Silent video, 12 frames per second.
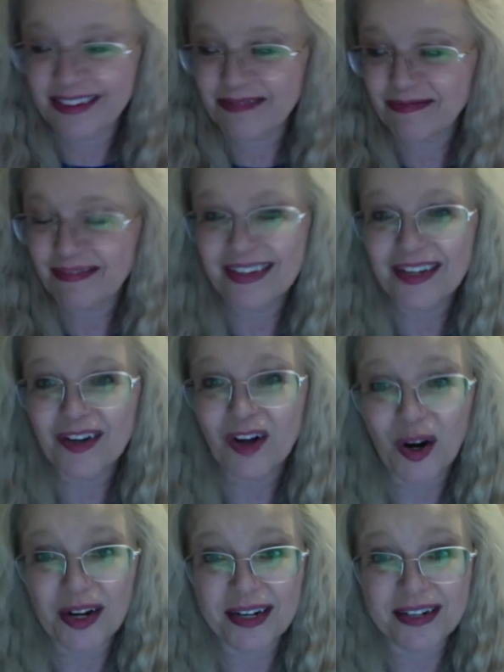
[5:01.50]
little
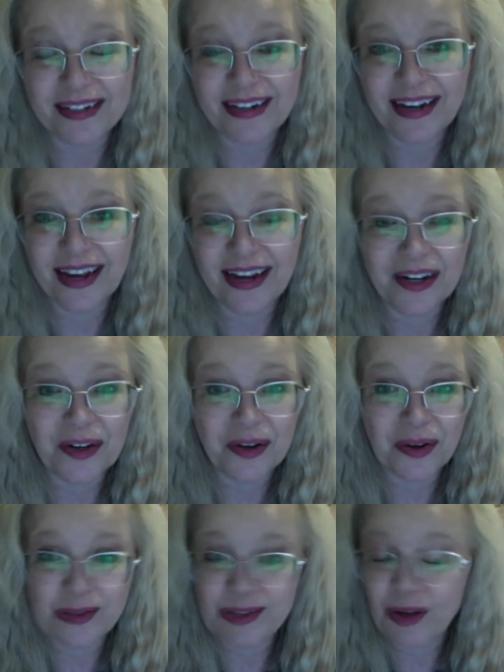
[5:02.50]
garden, and it
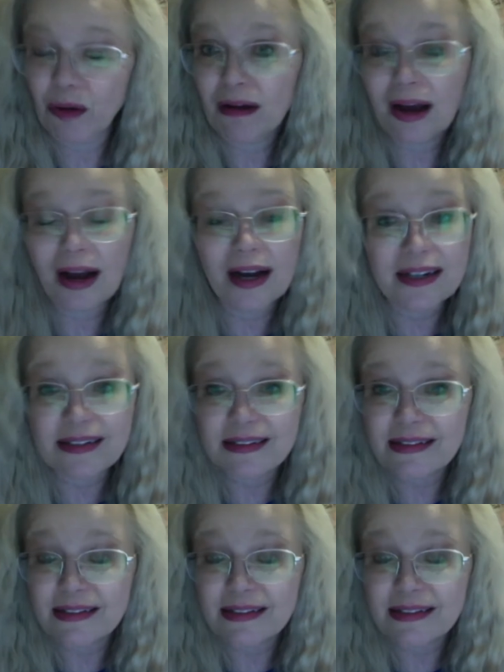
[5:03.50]
grows all kinds.